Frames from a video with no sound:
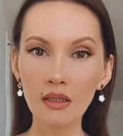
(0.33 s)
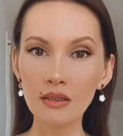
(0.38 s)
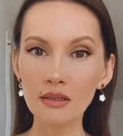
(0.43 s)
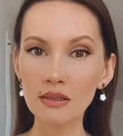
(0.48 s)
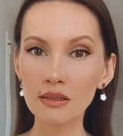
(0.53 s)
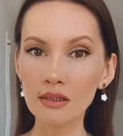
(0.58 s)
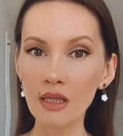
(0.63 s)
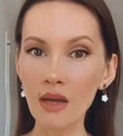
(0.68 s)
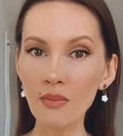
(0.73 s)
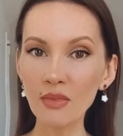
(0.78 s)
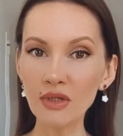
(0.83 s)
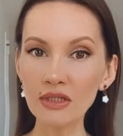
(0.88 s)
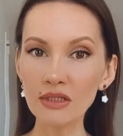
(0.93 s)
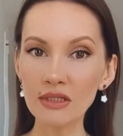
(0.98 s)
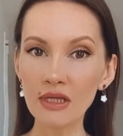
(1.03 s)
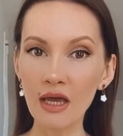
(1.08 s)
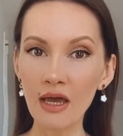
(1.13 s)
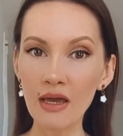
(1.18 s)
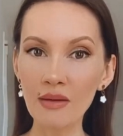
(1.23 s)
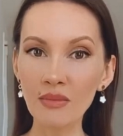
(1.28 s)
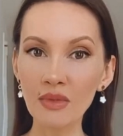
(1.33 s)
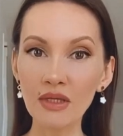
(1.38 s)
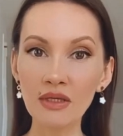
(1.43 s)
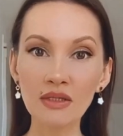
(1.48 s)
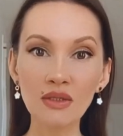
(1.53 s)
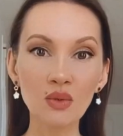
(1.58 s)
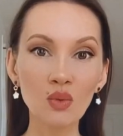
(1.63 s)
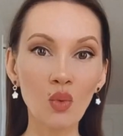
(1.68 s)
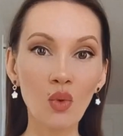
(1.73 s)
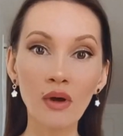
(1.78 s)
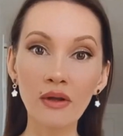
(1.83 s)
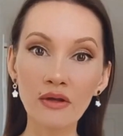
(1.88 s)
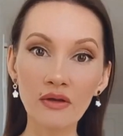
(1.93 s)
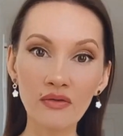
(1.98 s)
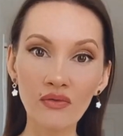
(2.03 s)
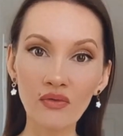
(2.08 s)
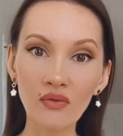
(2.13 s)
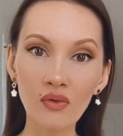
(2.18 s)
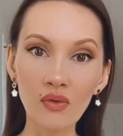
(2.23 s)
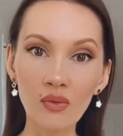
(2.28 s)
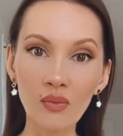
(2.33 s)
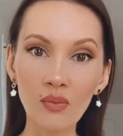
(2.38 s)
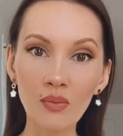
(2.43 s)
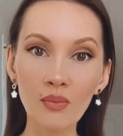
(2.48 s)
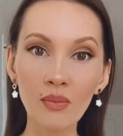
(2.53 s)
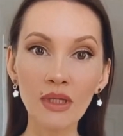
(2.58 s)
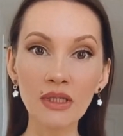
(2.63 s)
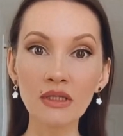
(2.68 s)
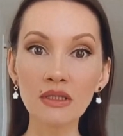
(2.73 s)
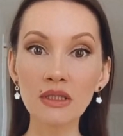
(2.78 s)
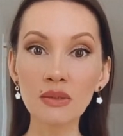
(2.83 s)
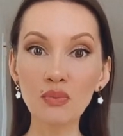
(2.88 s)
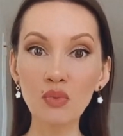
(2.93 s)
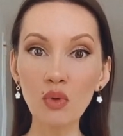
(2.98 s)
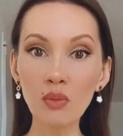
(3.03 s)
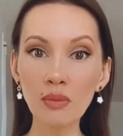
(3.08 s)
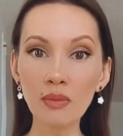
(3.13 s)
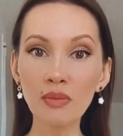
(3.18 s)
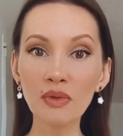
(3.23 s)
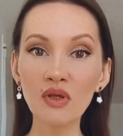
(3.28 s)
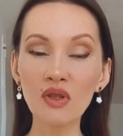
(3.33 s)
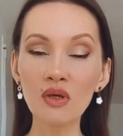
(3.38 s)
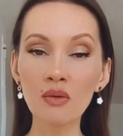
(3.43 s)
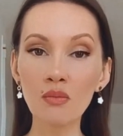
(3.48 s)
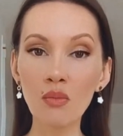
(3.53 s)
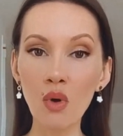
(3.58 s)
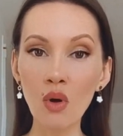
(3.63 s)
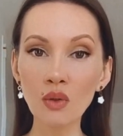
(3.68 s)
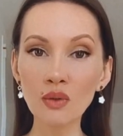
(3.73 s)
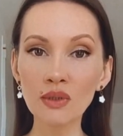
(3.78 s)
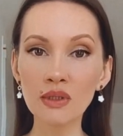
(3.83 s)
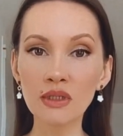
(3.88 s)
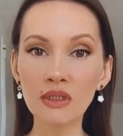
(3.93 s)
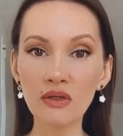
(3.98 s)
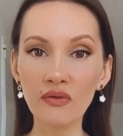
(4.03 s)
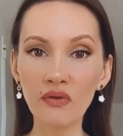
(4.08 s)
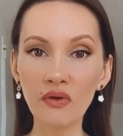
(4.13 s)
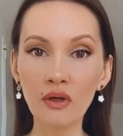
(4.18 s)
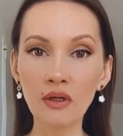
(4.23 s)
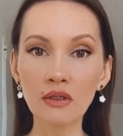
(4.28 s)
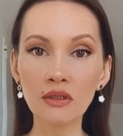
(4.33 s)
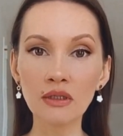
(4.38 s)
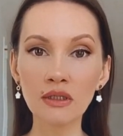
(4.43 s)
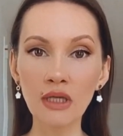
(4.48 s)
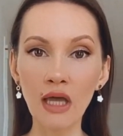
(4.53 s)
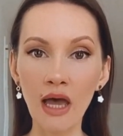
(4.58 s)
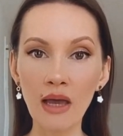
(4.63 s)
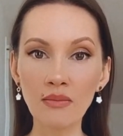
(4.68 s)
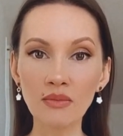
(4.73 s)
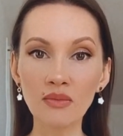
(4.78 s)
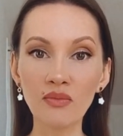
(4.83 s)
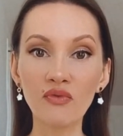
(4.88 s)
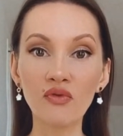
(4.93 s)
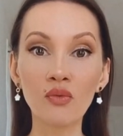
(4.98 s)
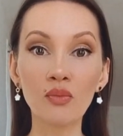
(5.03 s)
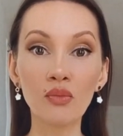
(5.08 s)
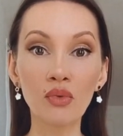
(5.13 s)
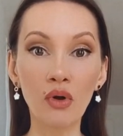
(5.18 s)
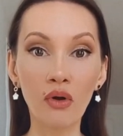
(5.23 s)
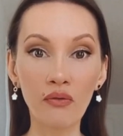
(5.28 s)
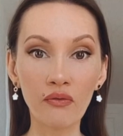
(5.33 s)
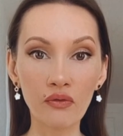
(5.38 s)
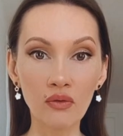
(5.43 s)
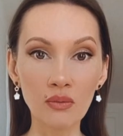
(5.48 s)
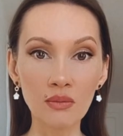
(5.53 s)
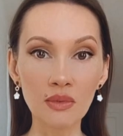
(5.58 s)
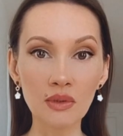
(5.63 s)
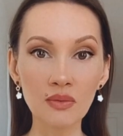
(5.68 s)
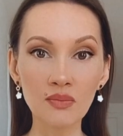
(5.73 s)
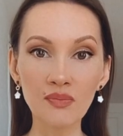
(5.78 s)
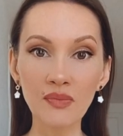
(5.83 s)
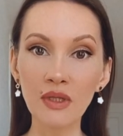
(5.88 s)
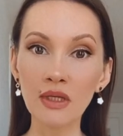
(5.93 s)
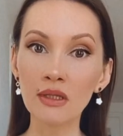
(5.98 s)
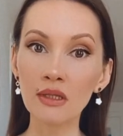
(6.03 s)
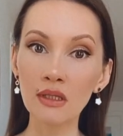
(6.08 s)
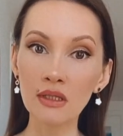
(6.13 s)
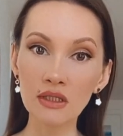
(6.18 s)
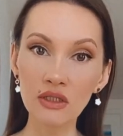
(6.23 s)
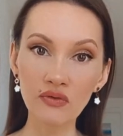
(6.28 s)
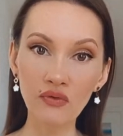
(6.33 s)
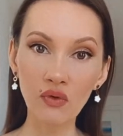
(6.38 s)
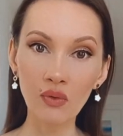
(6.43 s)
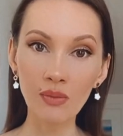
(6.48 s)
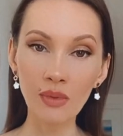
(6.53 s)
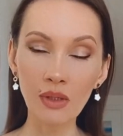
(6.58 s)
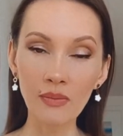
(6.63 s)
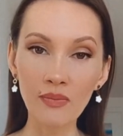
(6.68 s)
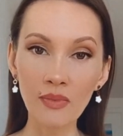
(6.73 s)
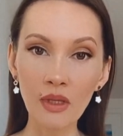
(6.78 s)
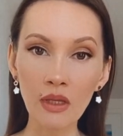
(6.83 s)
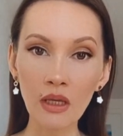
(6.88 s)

Summertime is wonderful, but it's probably the most difficult time for perfumes, at least for me.